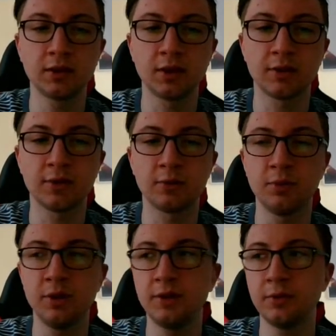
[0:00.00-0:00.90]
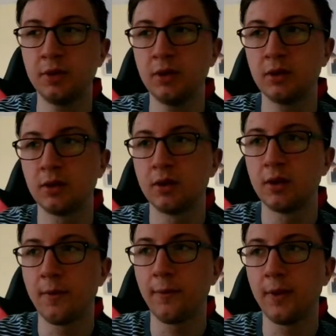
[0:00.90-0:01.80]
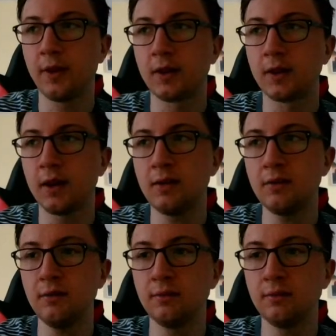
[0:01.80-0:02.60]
after b3, think again,